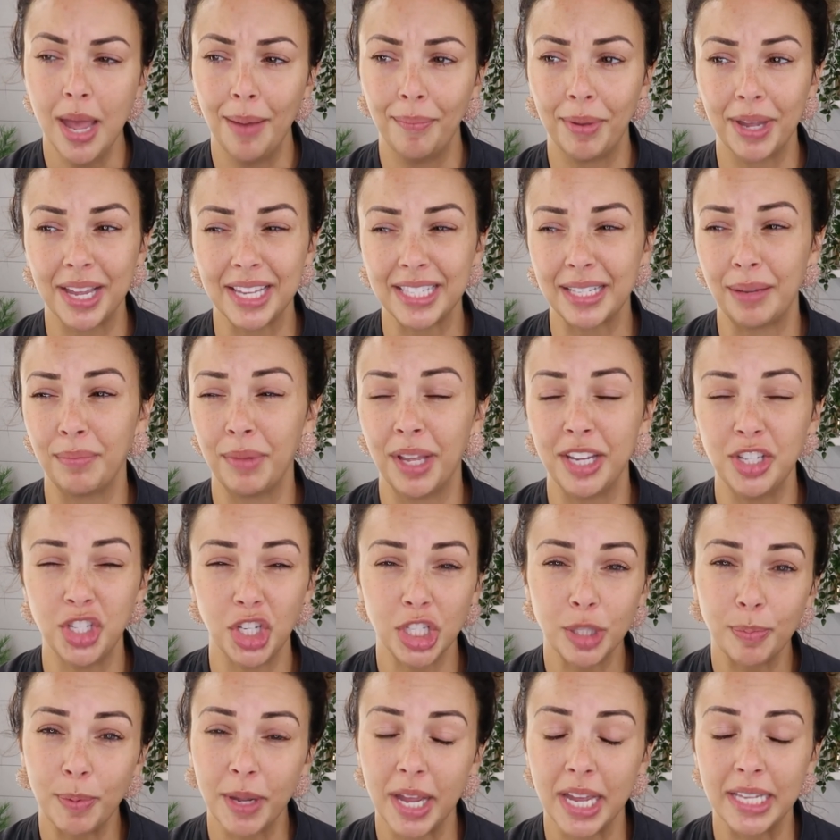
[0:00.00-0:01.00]
because I'm like,
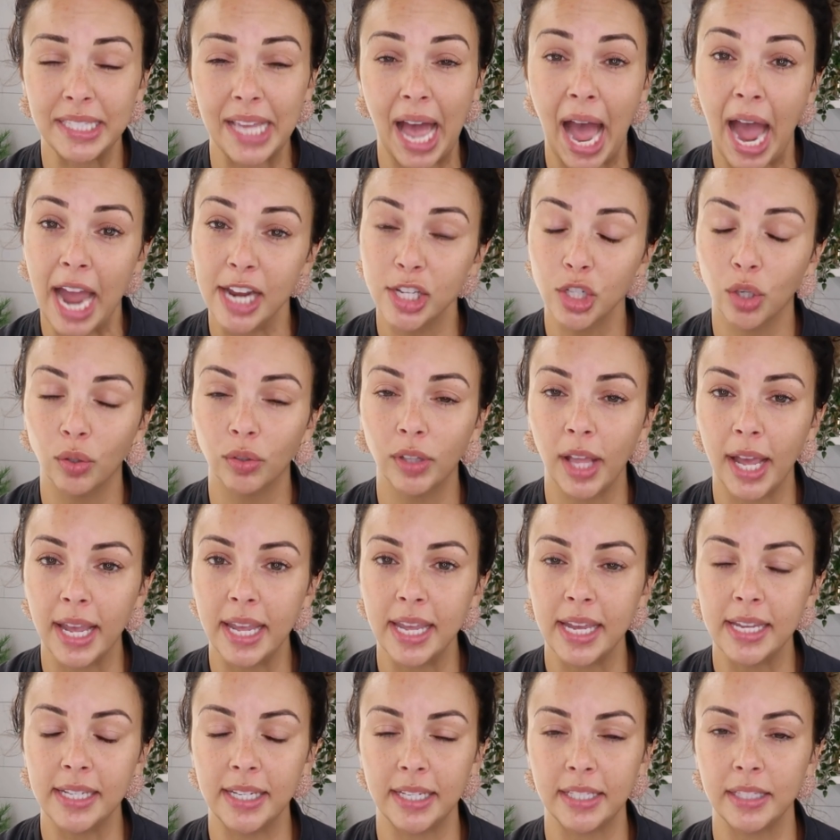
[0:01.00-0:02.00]
just because I don't like
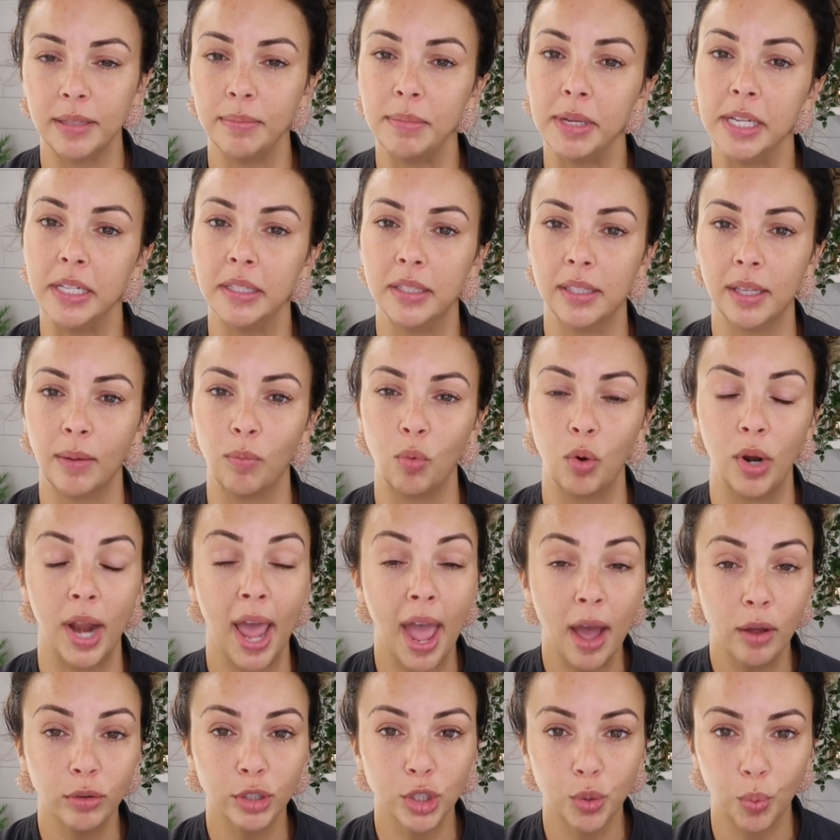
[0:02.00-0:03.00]
it doesn't mean someone
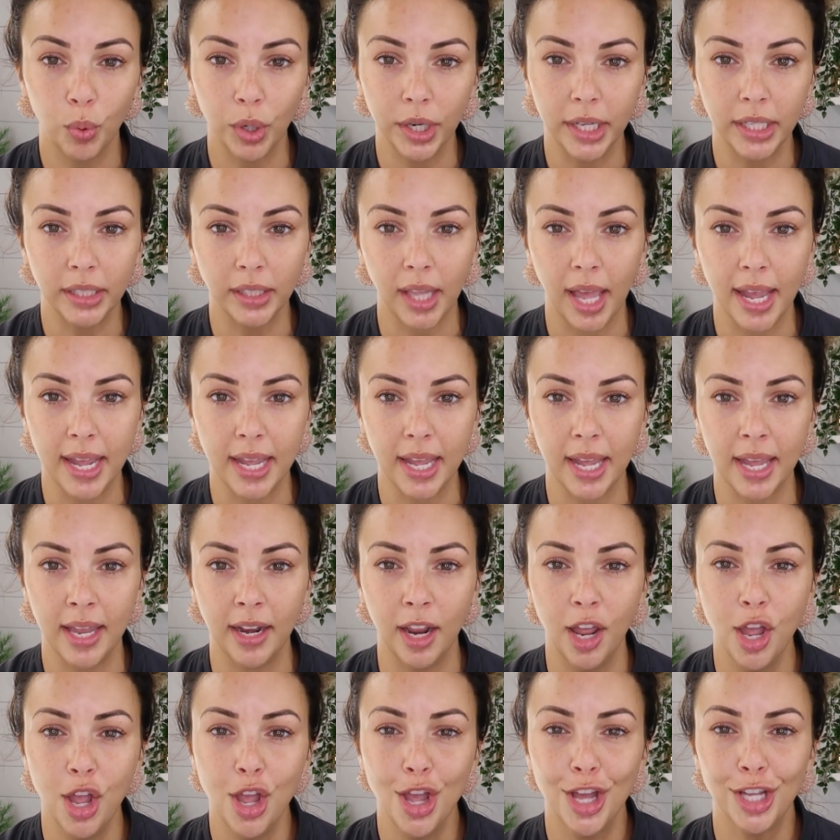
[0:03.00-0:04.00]
else wouldn't like it.
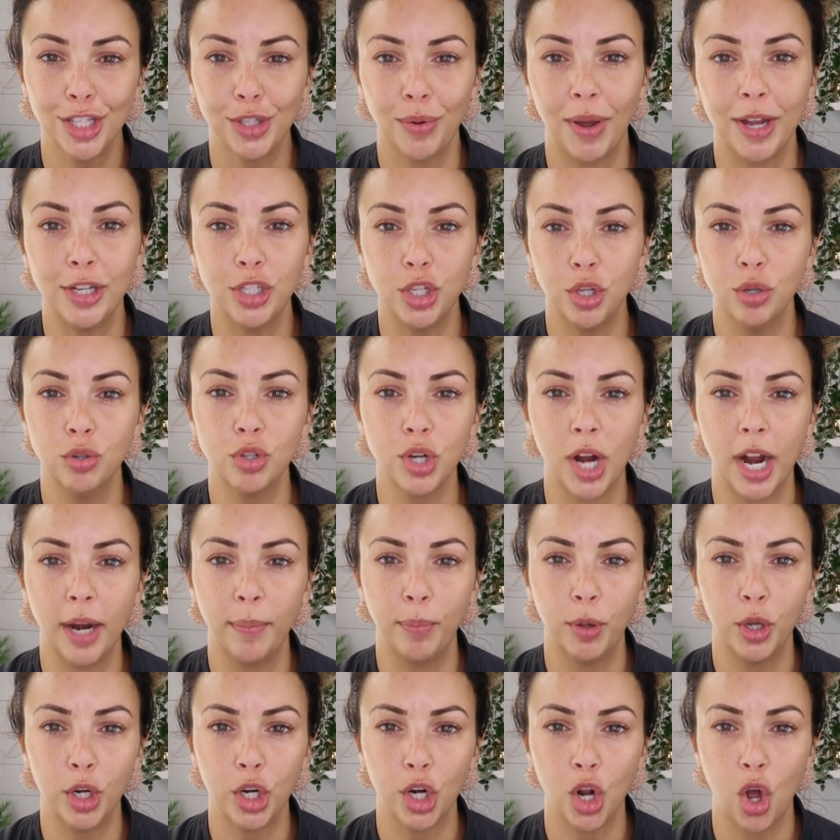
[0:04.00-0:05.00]
So I do try to
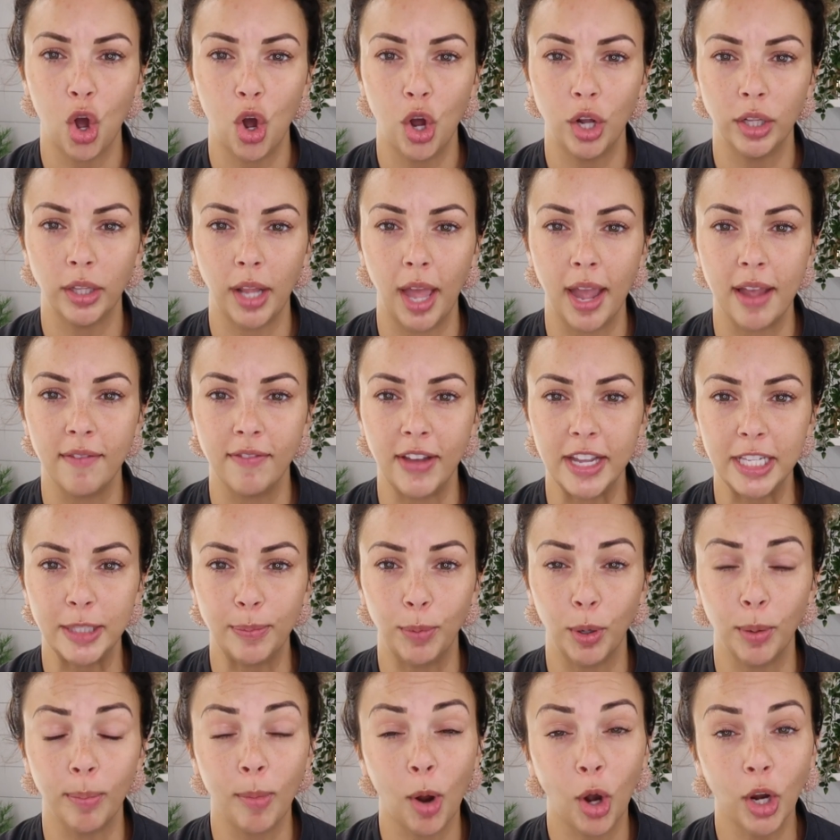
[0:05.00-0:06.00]
put it on like
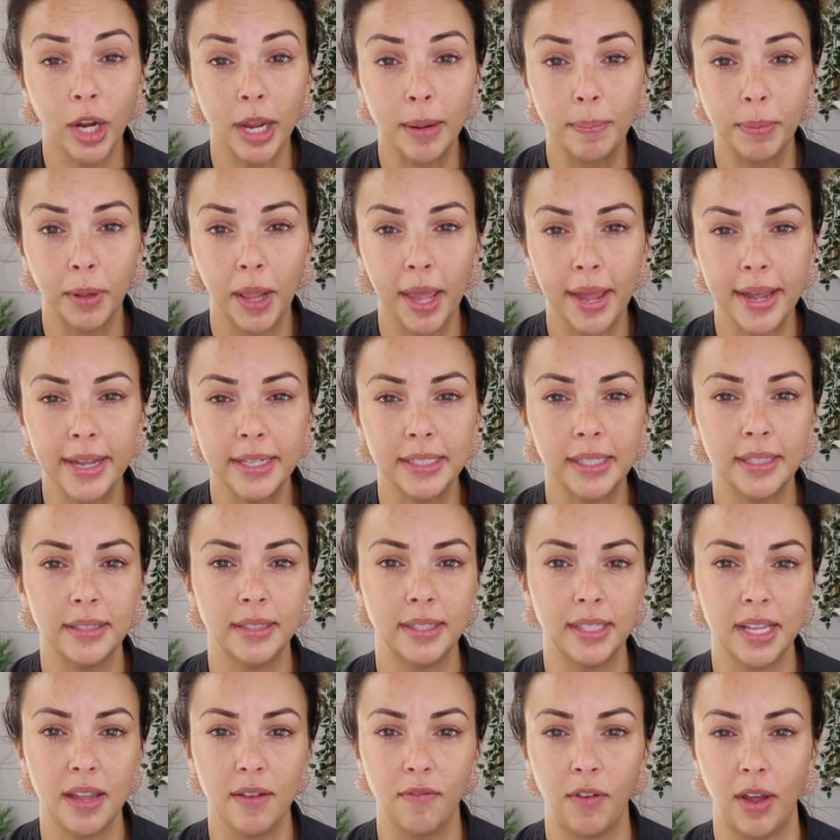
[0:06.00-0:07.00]
Facebook Marketplace and
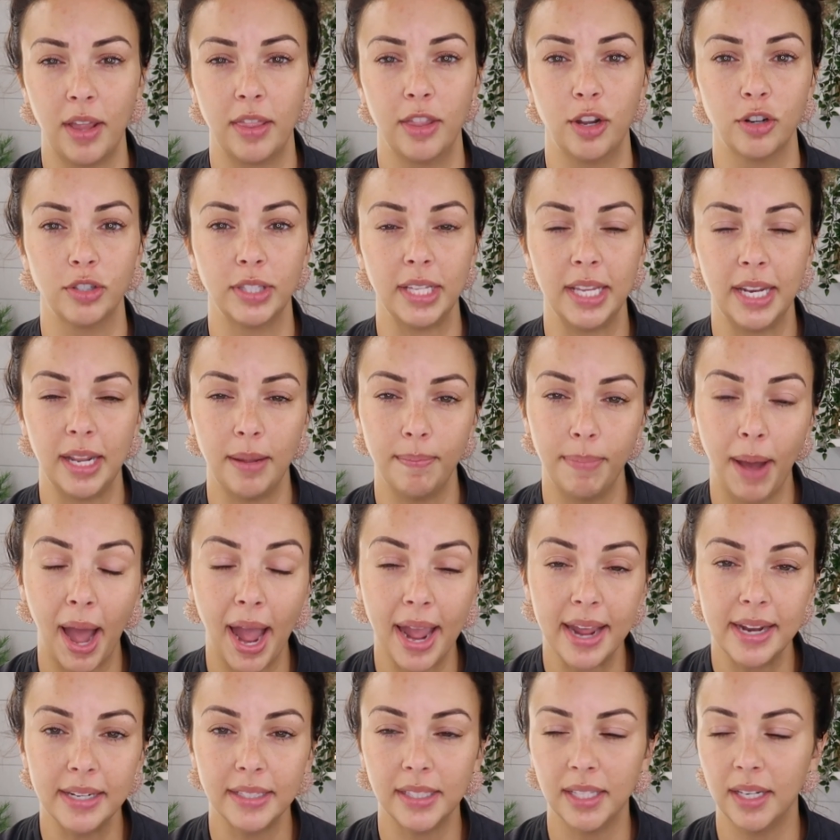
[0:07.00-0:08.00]
see if there's any
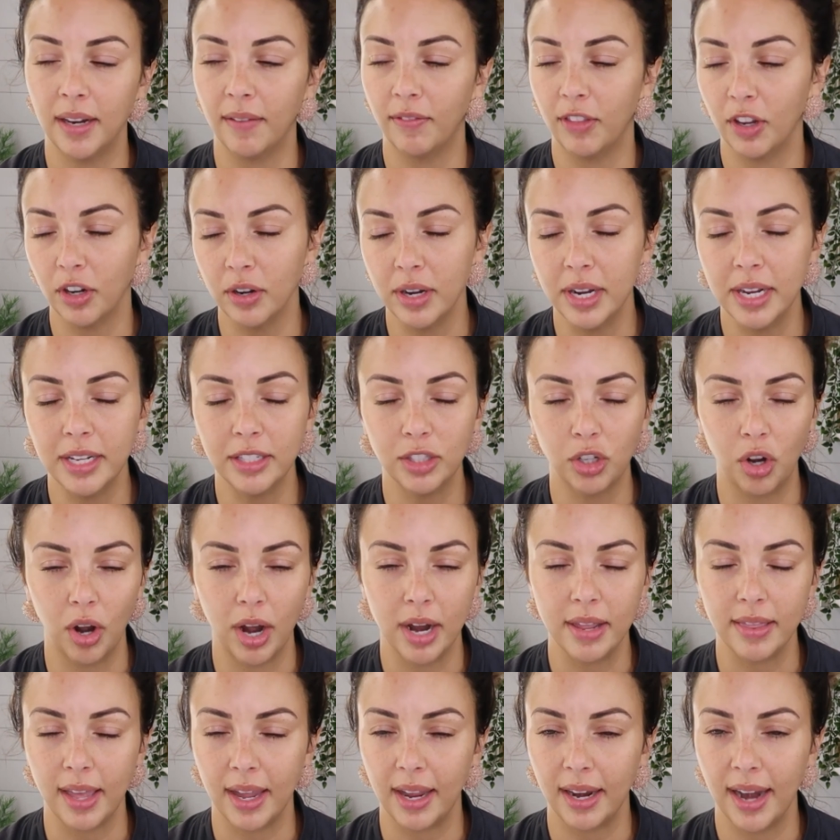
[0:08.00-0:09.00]
bites, and if there is,
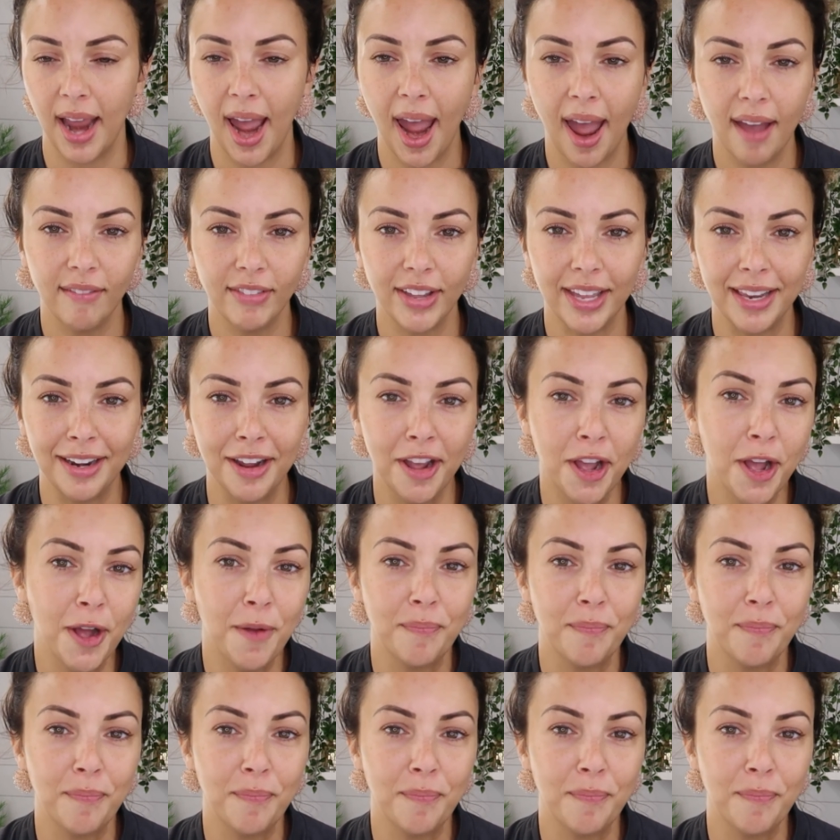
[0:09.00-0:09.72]
great, they can have it.